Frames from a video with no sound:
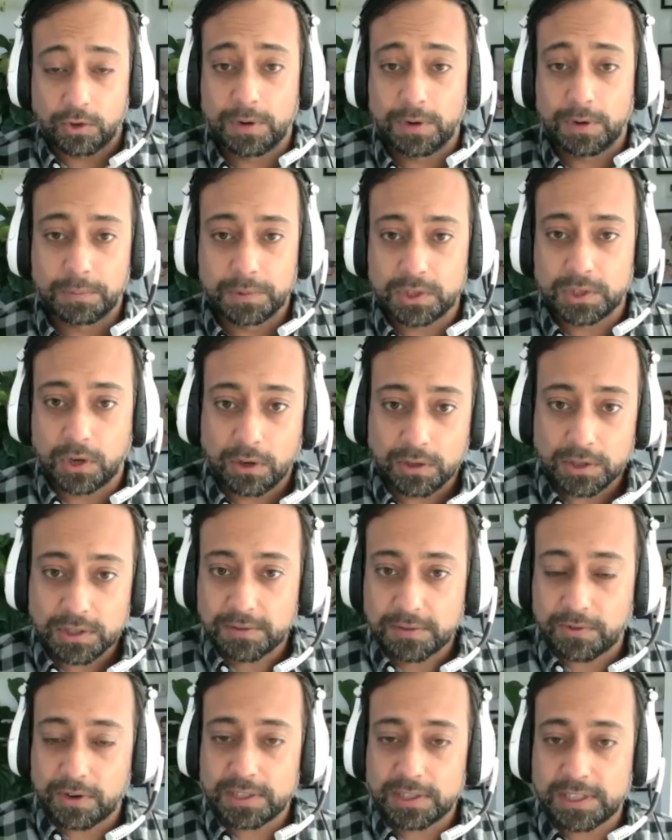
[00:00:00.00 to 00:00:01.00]
like aluminum
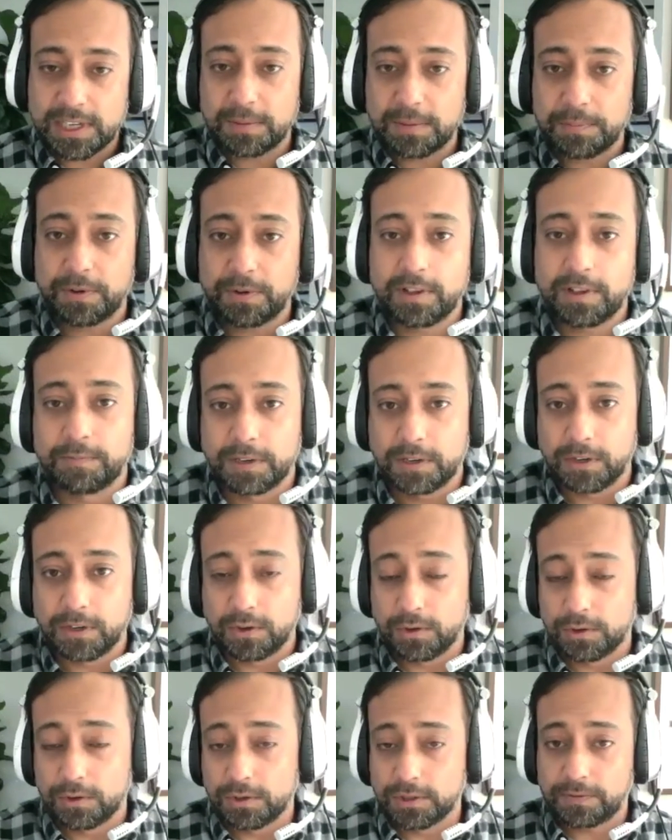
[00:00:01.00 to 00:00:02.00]
salts, for example, have been
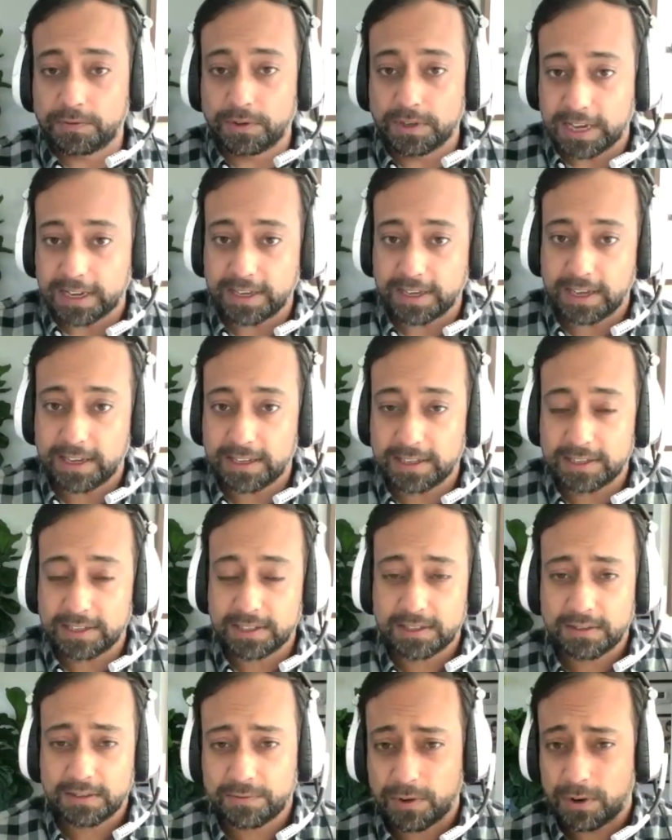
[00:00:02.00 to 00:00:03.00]
used for
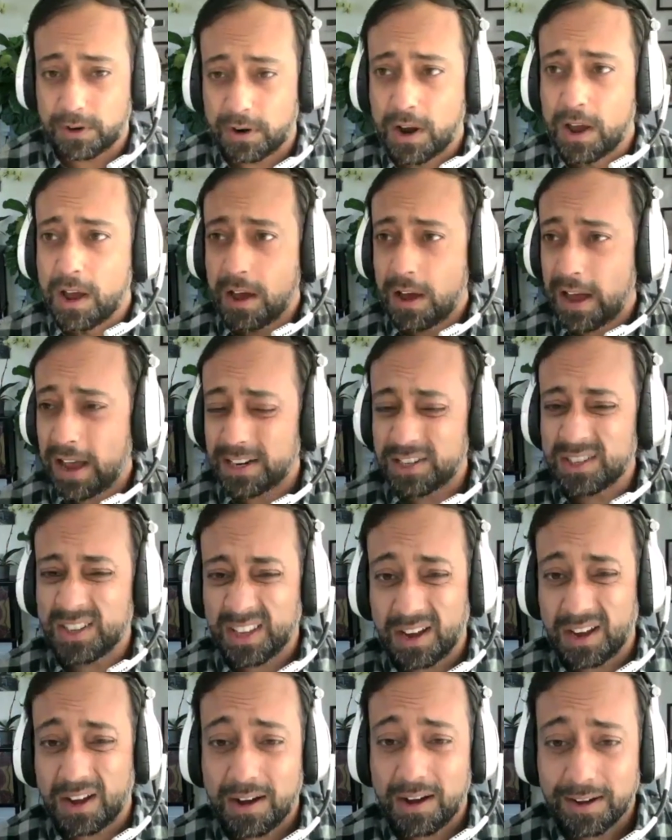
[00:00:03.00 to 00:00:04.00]
decades, for
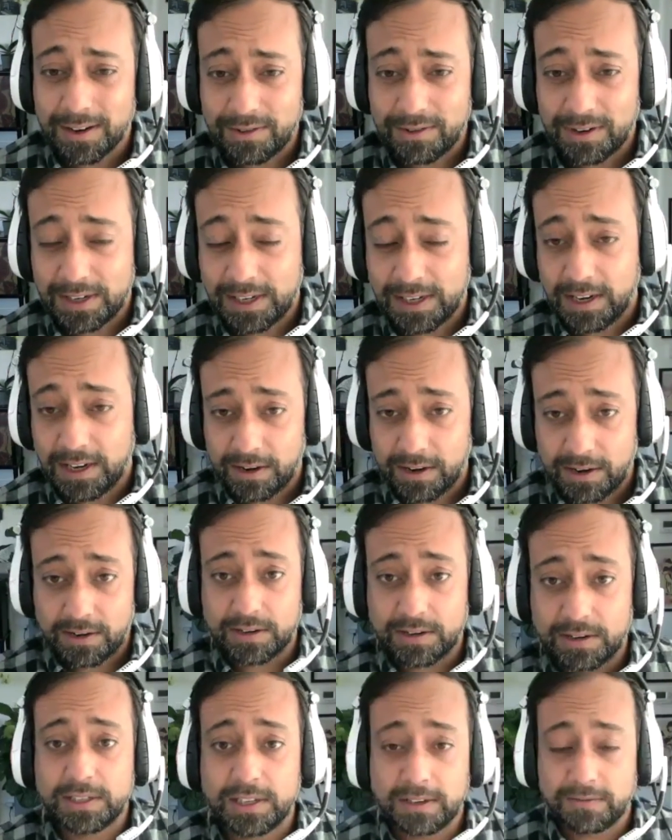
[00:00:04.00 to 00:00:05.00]
actually like 100
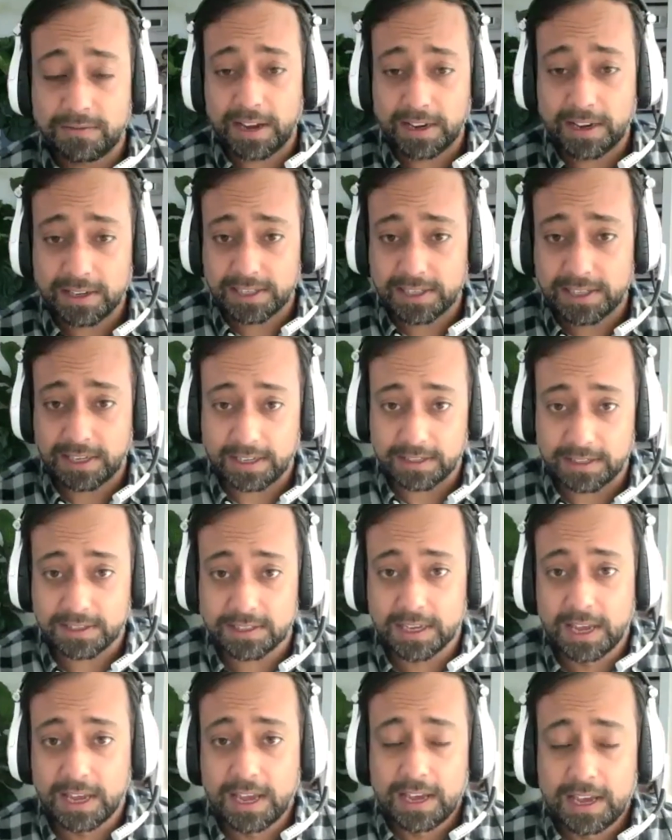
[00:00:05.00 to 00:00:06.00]
years in vaccines,
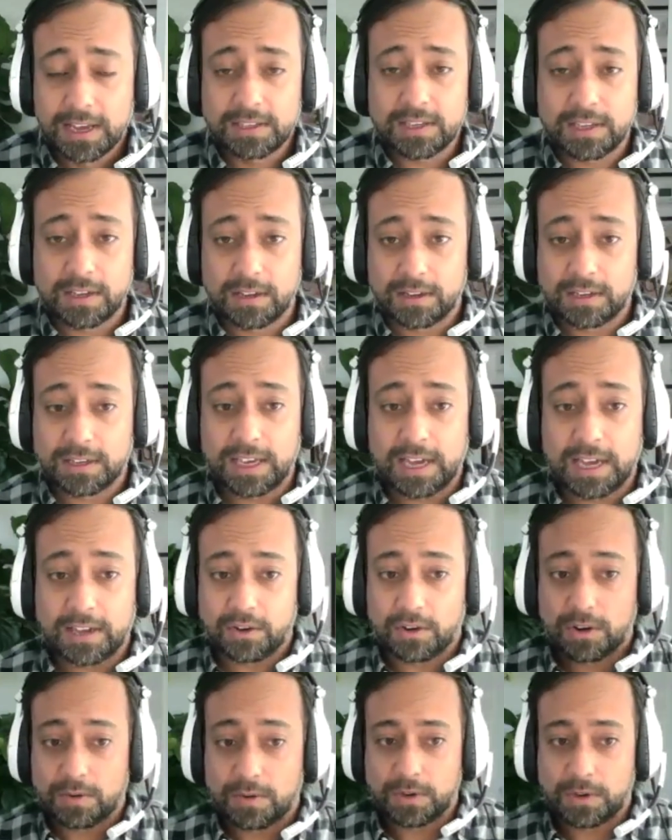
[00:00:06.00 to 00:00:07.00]
to
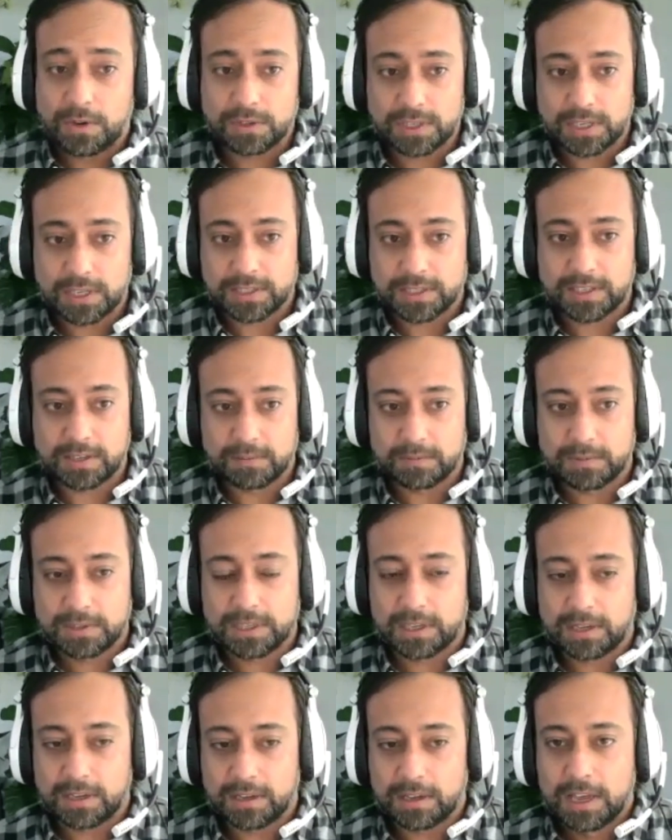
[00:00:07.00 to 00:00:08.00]
get your immune
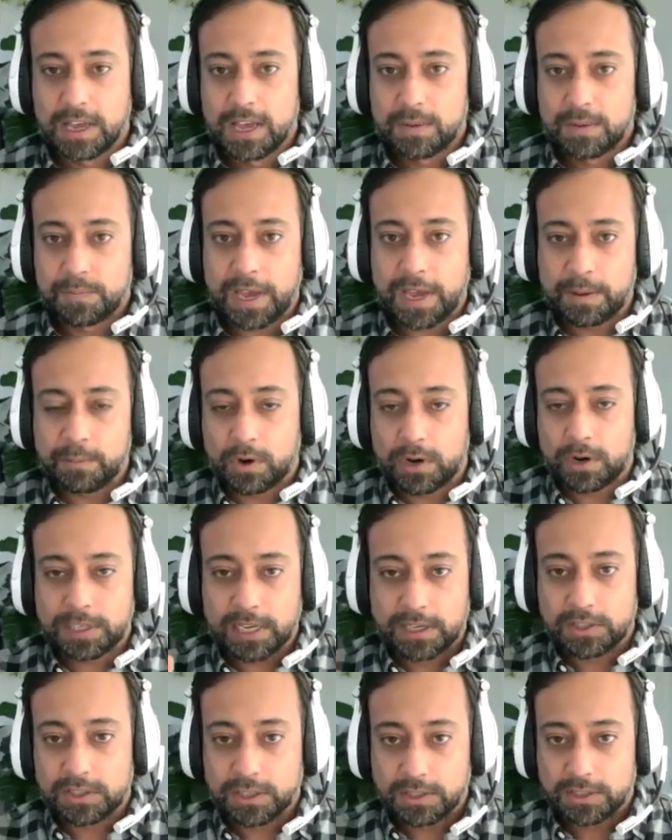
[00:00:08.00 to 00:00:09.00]
system to pay
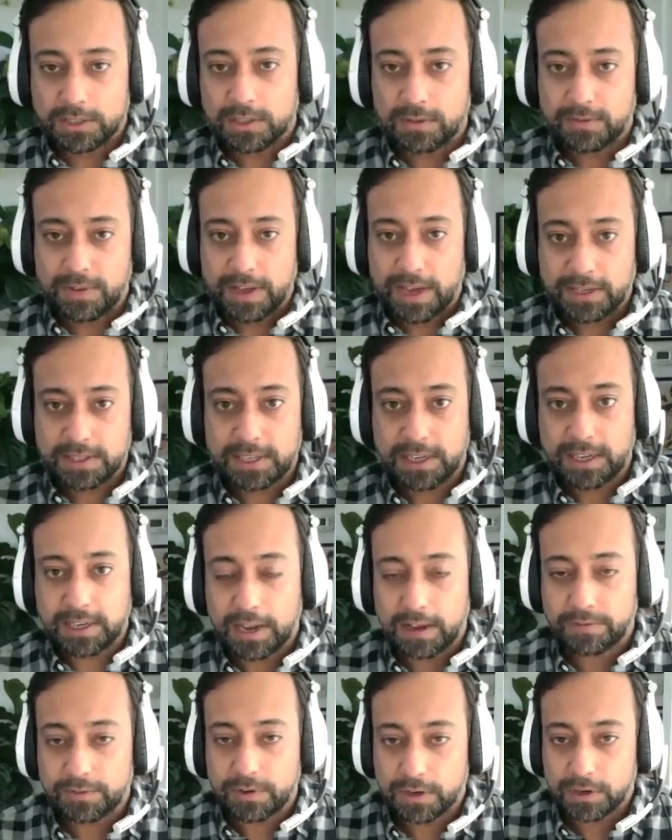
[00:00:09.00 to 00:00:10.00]
more attention to the
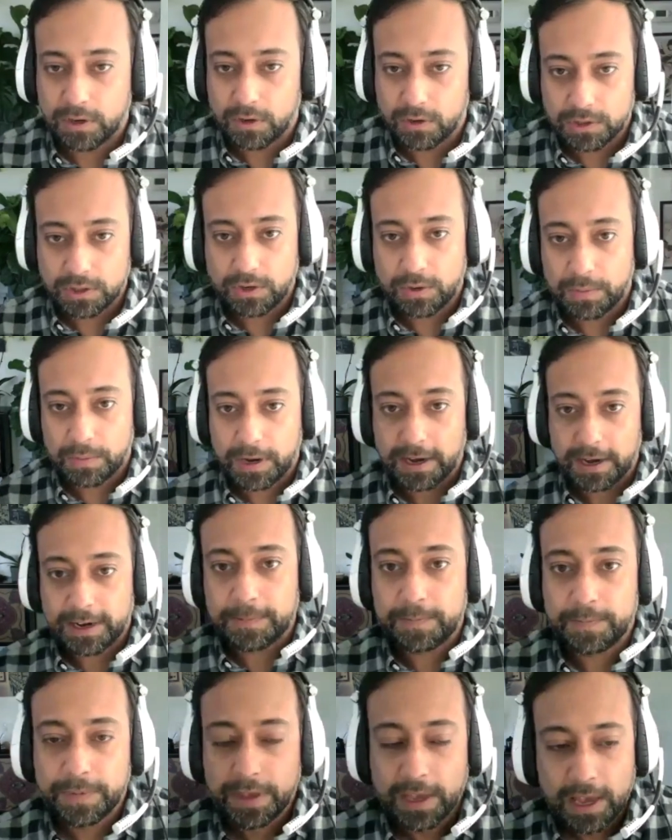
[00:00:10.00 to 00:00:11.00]
vaccine after it goes in your
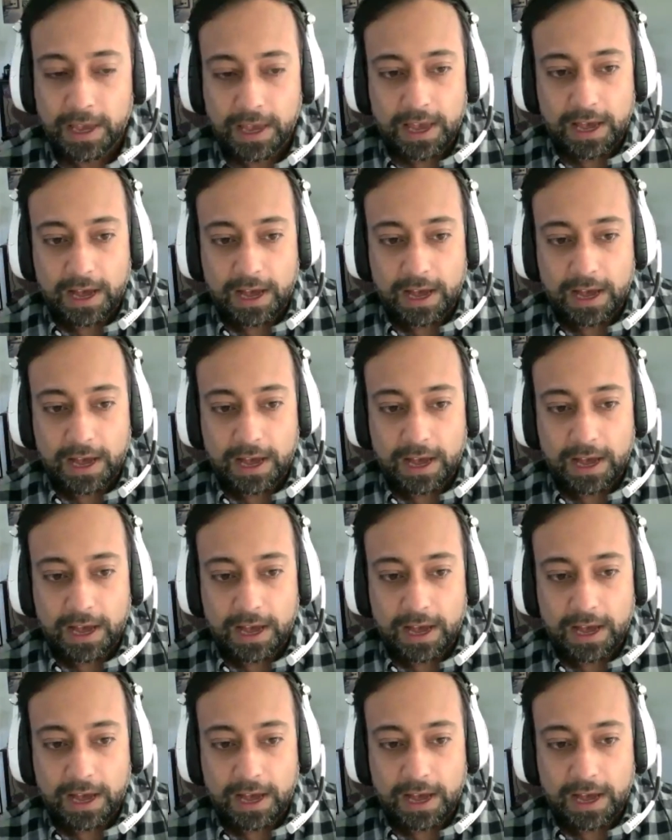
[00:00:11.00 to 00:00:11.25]
body.